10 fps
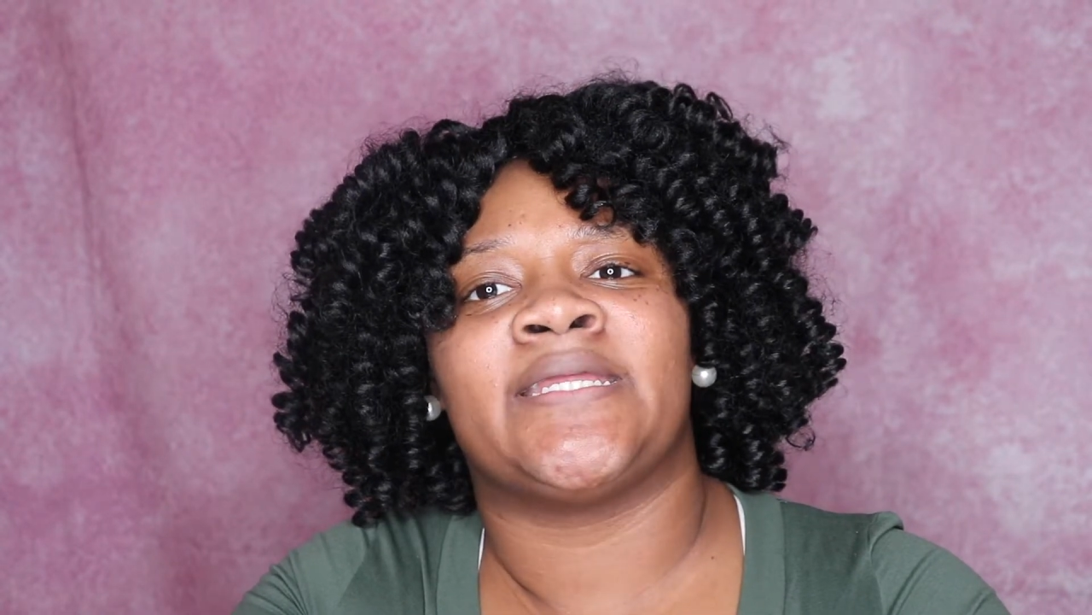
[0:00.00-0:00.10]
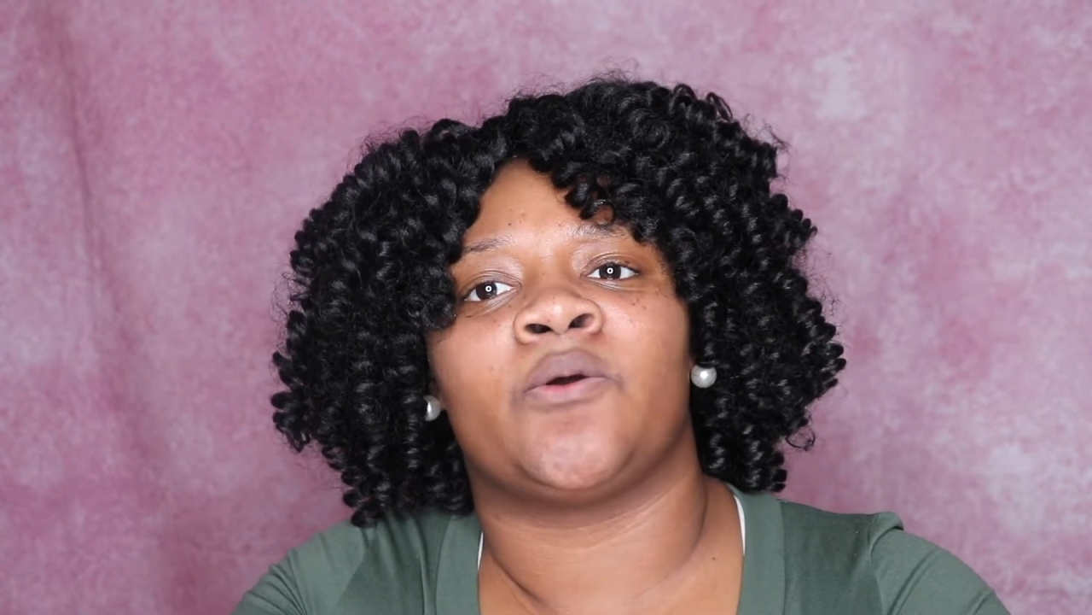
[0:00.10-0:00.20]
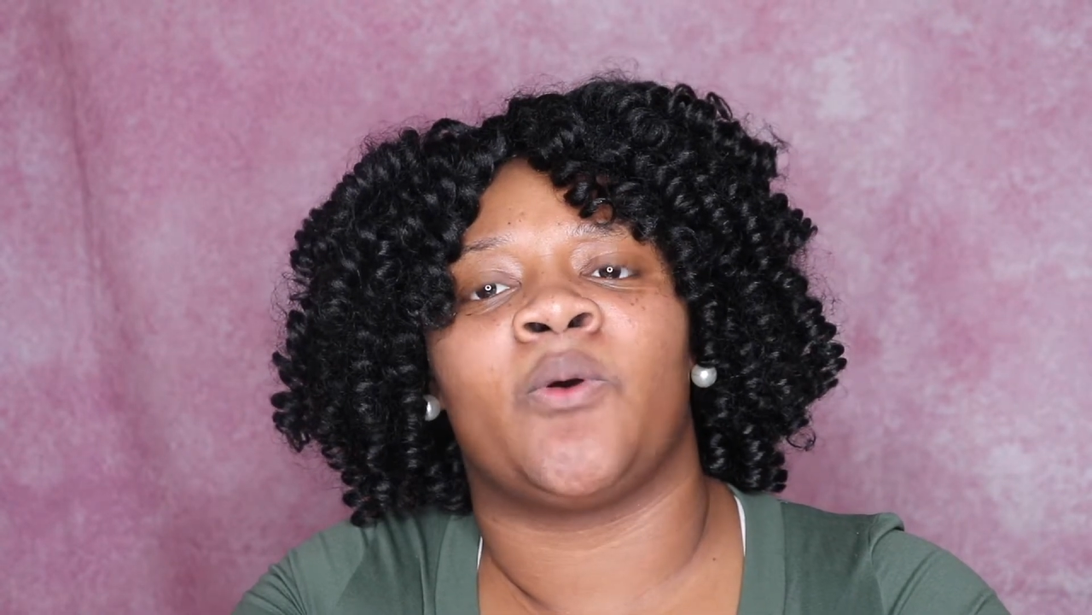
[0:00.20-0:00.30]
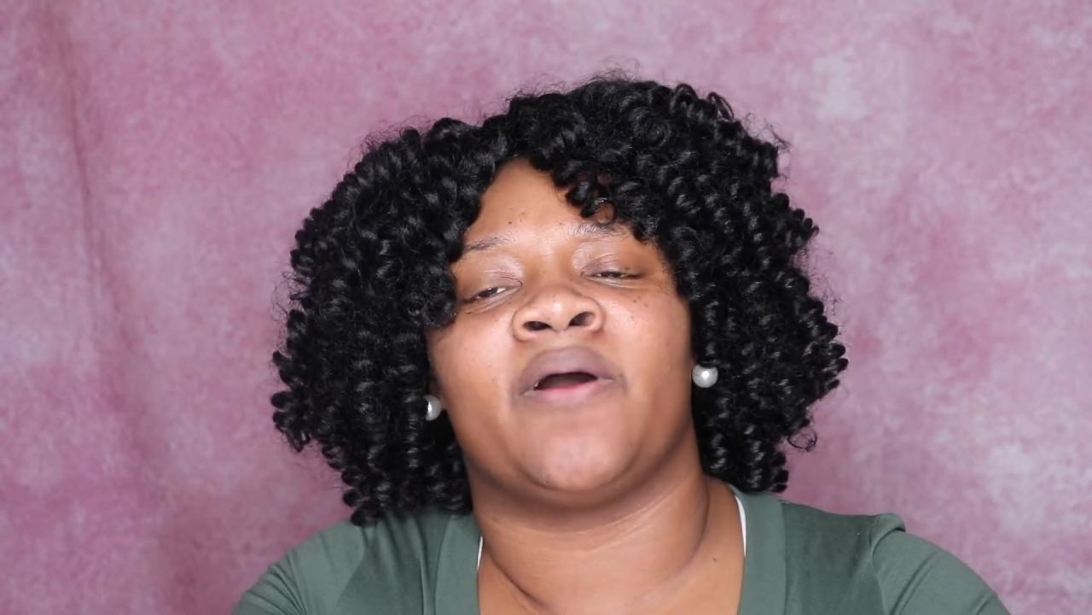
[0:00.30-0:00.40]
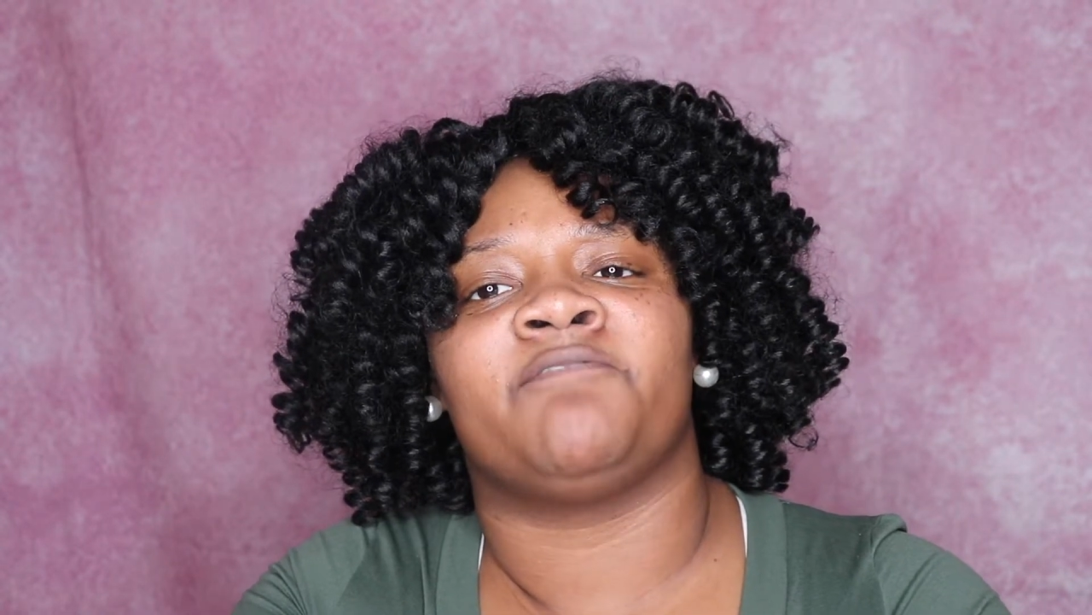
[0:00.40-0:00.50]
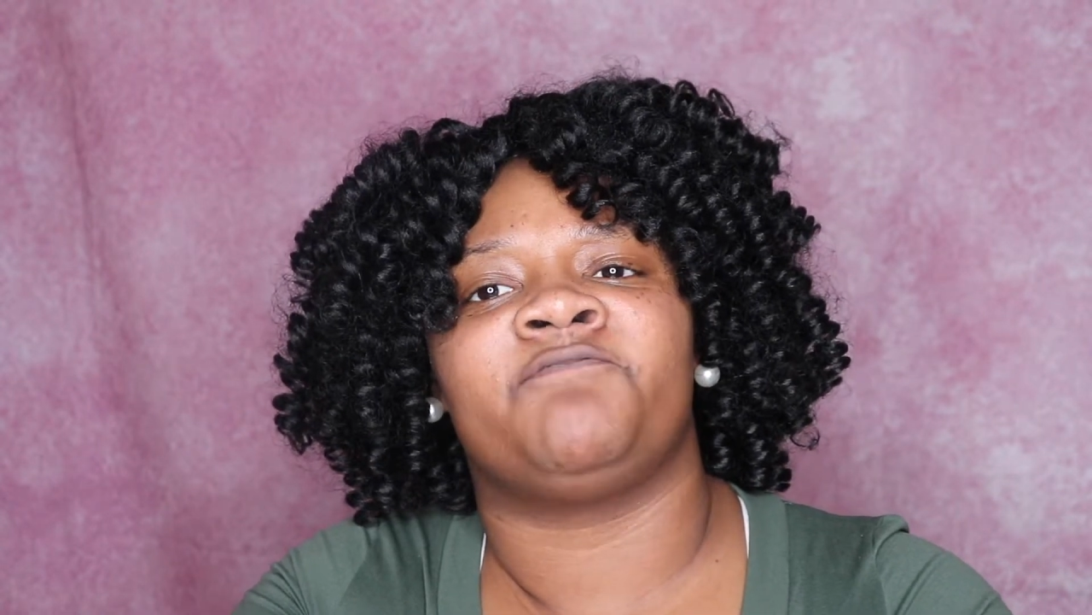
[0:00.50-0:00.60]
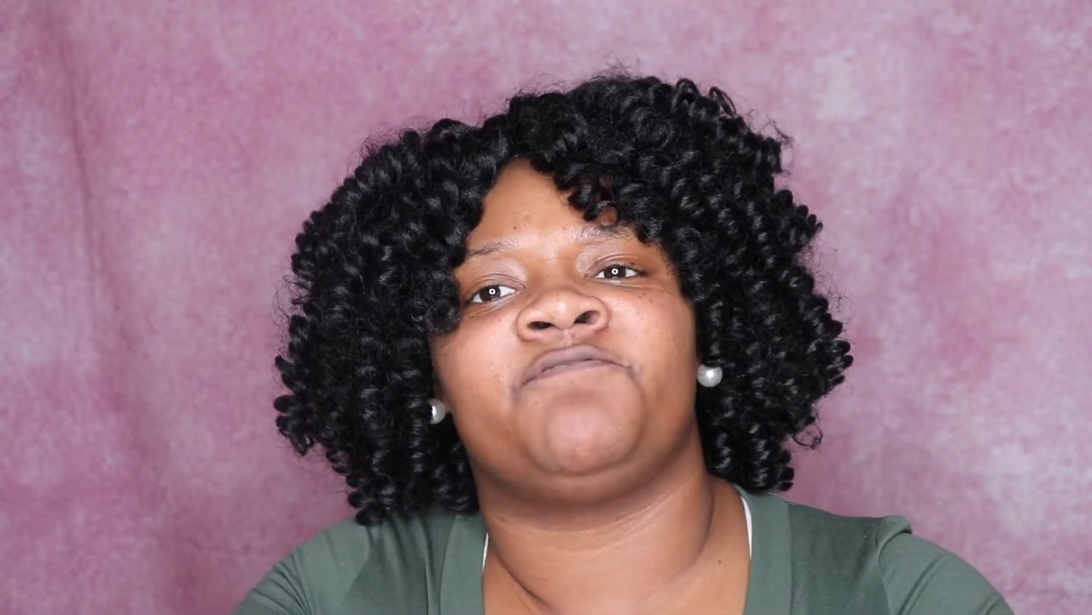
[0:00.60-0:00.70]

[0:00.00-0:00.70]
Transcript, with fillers: it on